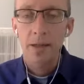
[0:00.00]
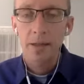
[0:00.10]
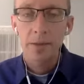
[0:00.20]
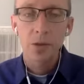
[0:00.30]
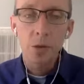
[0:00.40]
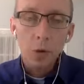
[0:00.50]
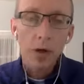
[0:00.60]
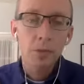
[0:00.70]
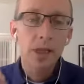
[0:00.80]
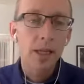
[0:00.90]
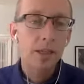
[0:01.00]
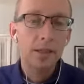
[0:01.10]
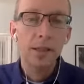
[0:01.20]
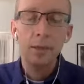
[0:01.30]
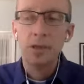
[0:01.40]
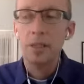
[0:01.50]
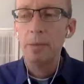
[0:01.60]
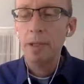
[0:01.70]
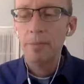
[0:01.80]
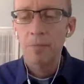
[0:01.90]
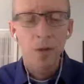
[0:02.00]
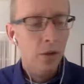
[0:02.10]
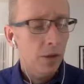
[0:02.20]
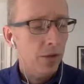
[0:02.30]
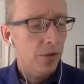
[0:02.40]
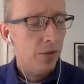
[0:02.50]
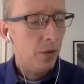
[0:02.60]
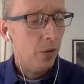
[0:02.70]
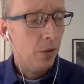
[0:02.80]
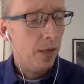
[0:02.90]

you are up to date and up to speed. So